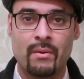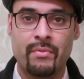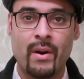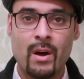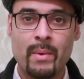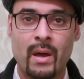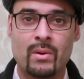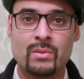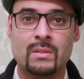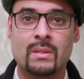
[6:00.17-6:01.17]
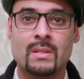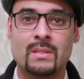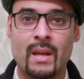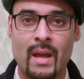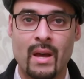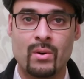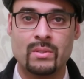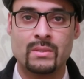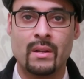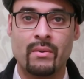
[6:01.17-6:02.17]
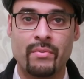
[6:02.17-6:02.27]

A farmhouse is a house that a